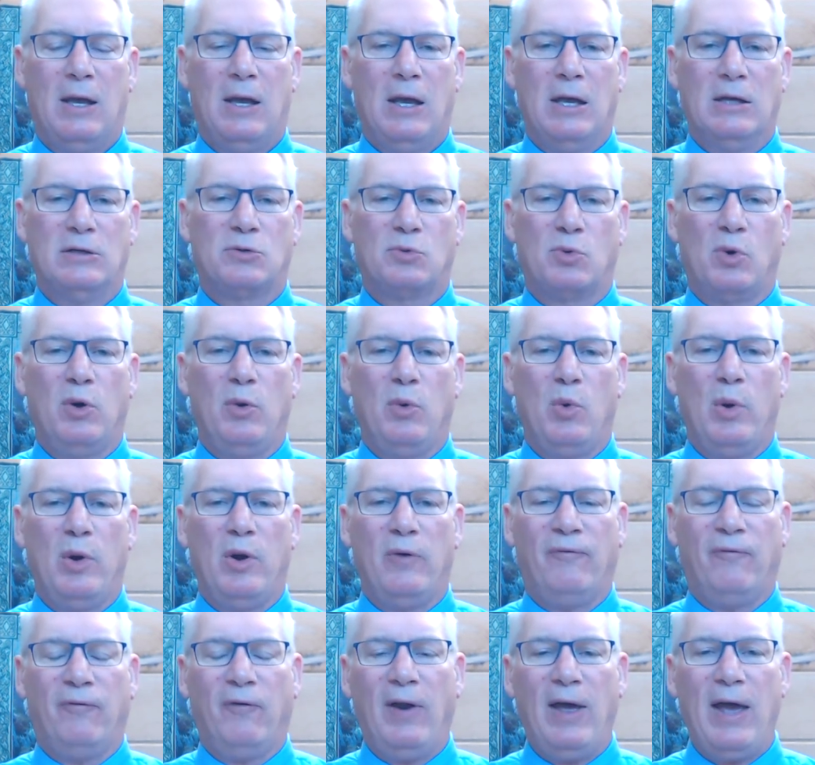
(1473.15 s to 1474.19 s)
is we
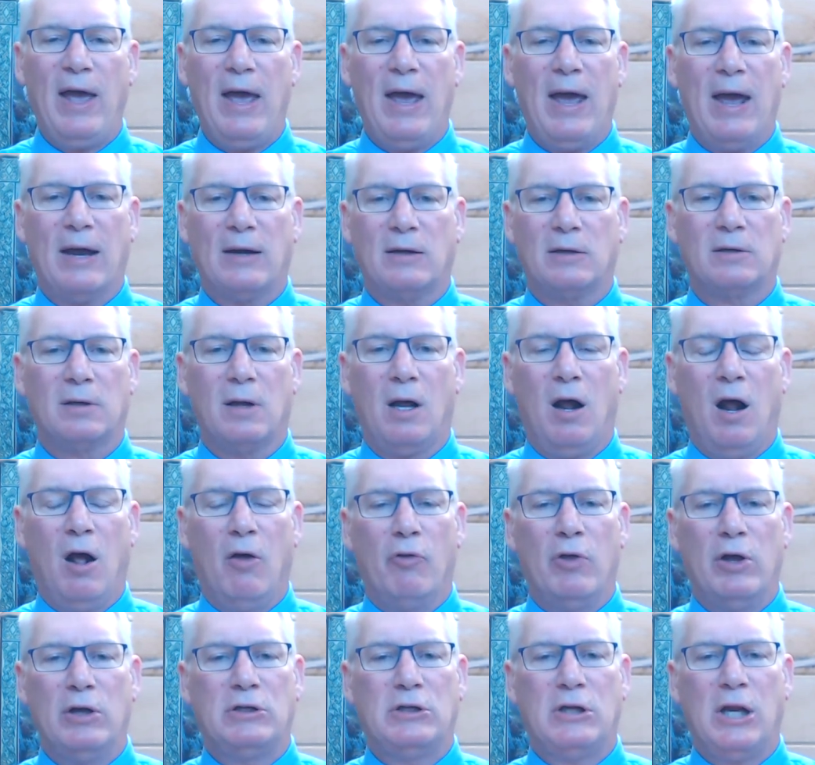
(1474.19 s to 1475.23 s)
reflect
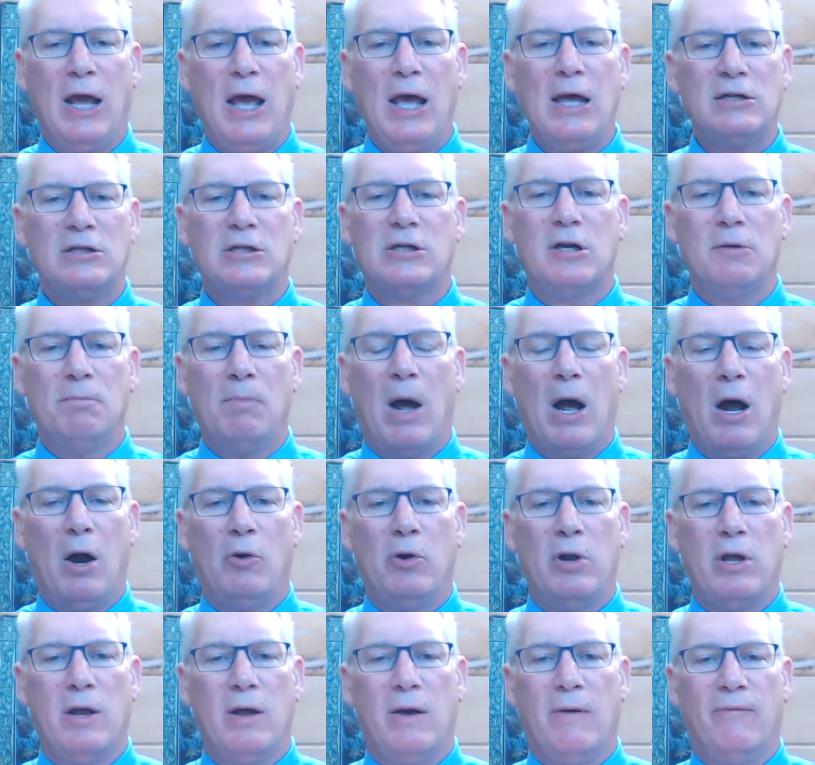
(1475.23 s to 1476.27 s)
on the
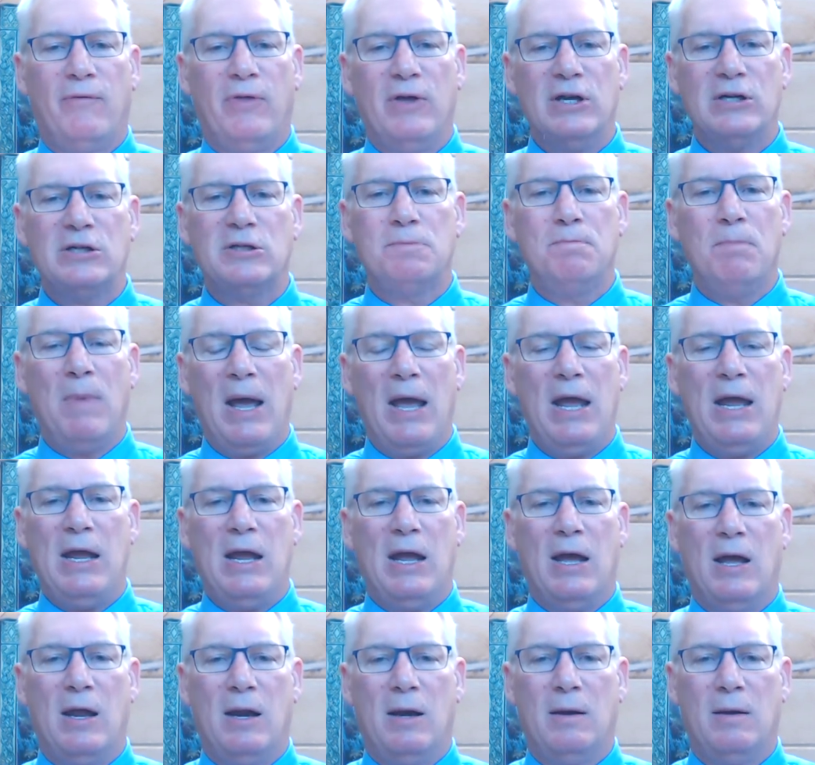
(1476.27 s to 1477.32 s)
testimony of this man